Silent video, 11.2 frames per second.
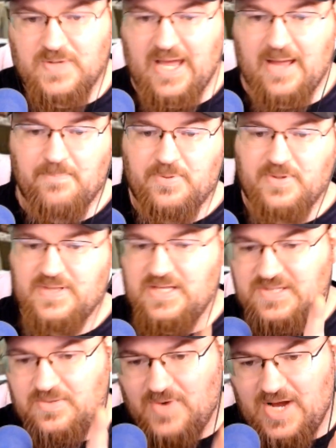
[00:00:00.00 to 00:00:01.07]
You can put
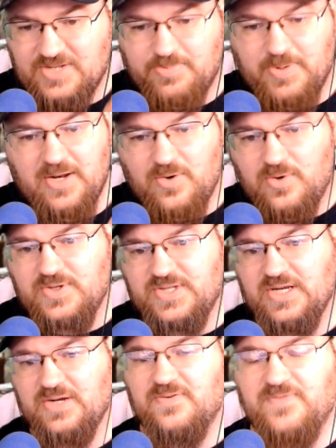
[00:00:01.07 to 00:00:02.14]
these in widespread or
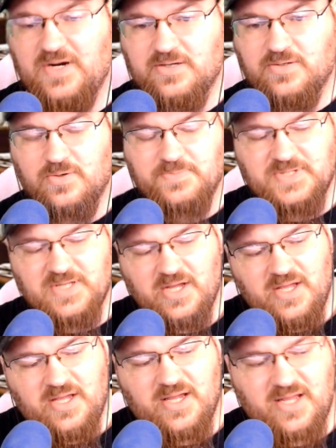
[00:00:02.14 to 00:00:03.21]
single fire torps,
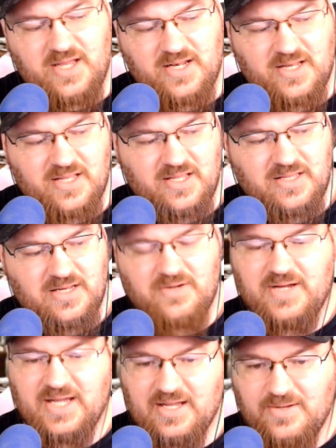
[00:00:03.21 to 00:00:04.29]
and
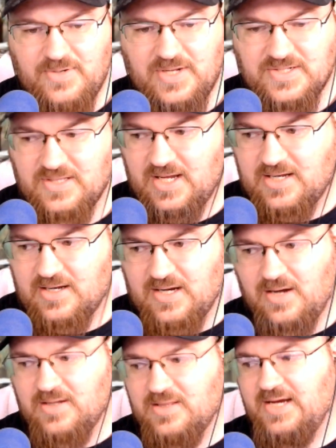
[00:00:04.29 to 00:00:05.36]
hey, who doesn't like a
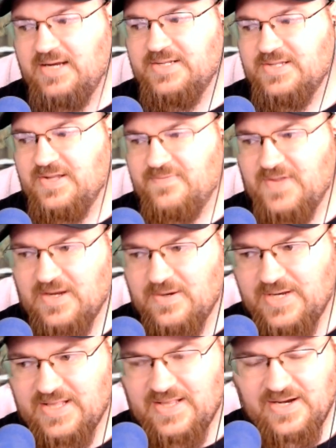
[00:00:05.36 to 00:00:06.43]
conga line of stuff that
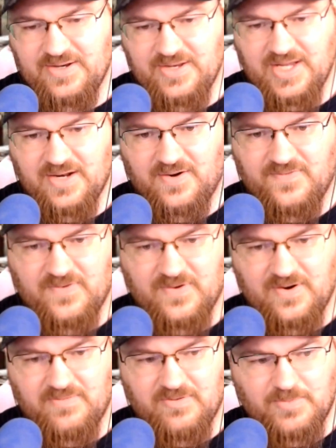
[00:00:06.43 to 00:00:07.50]
going in there and you hit all
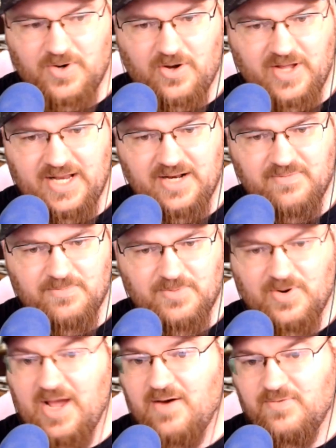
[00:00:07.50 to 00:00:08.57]
4 of them or all 8 of them
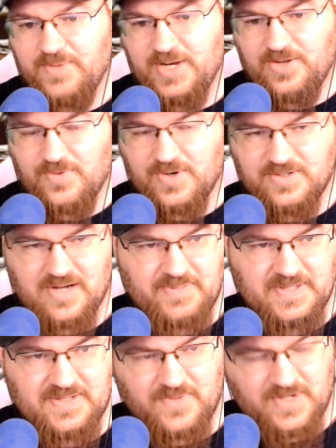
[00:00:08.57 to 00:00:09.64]
or however many you want to
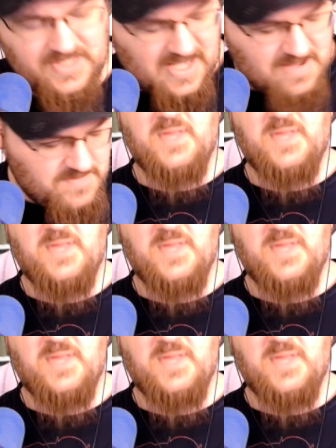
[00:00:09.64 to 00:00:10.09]
drop at one time.